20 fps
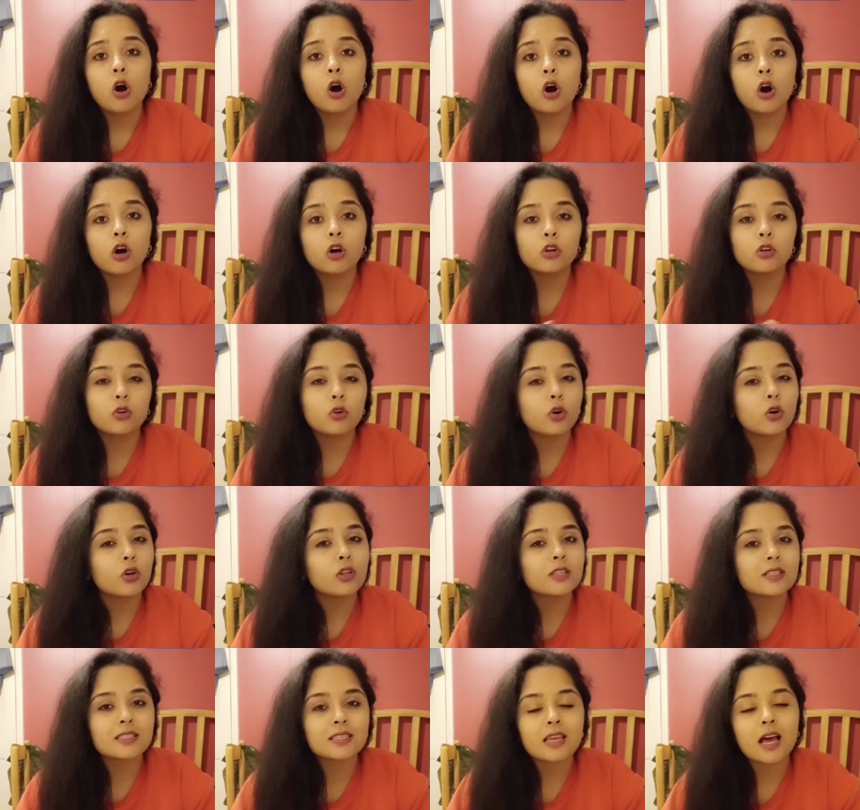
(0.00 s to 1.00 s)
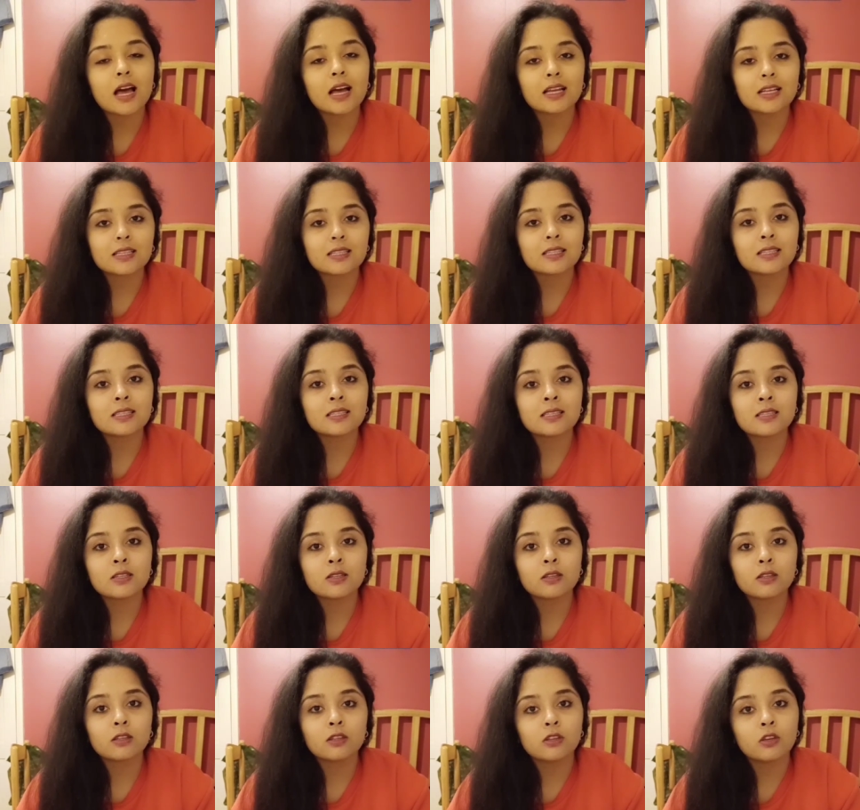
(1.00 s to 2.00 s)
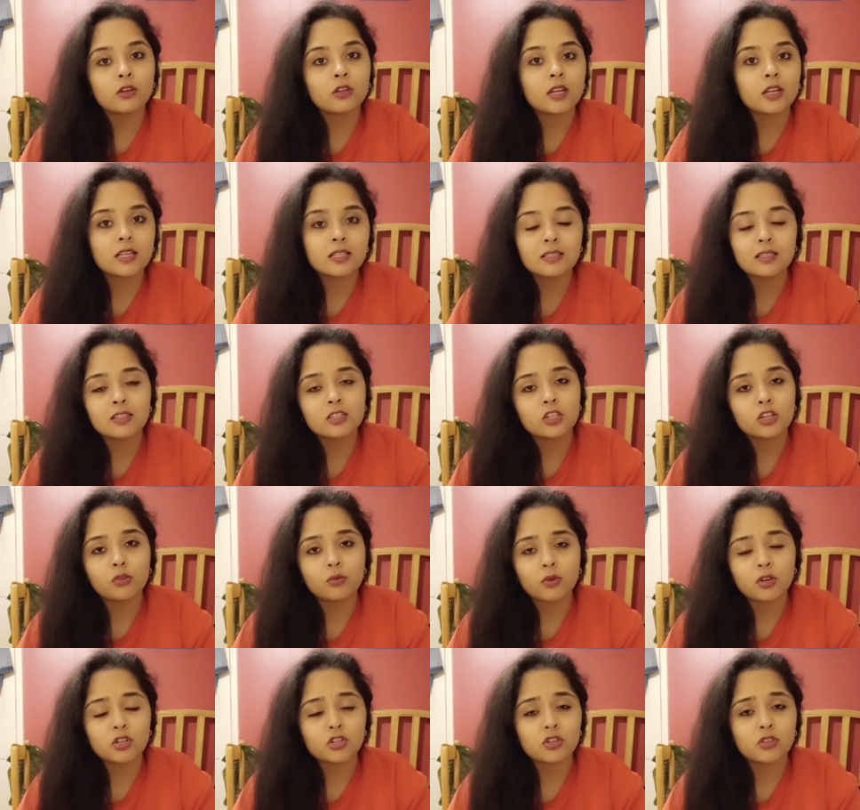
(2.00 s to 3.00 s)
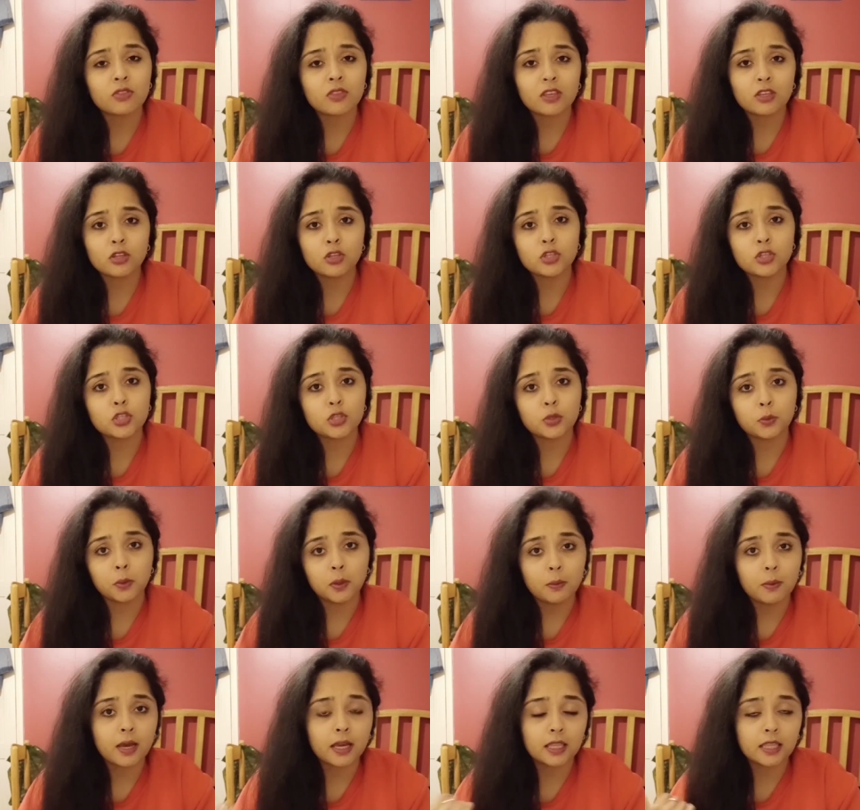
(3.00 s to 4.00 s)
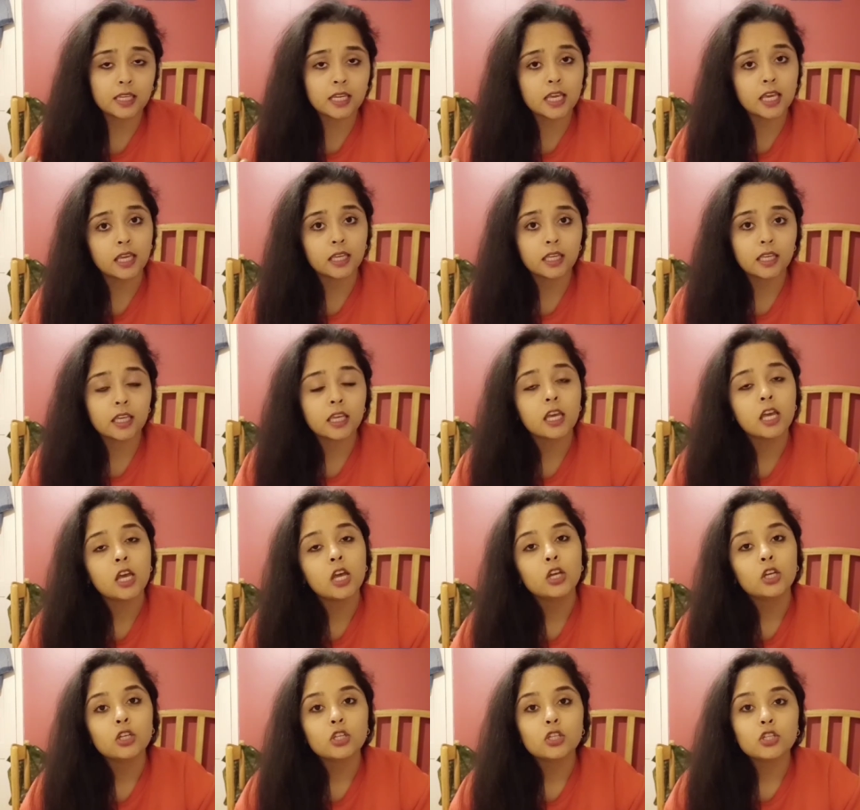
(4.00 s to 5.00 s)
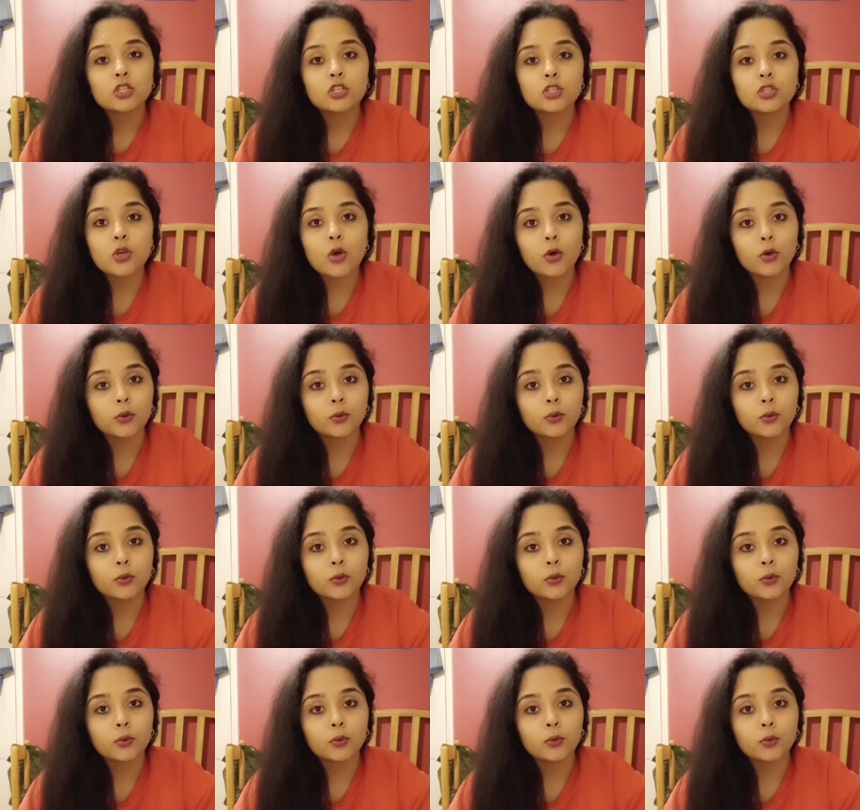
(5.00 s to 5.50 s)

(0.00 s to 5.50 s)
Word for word: are not as good as the generation that used to be back in the day. So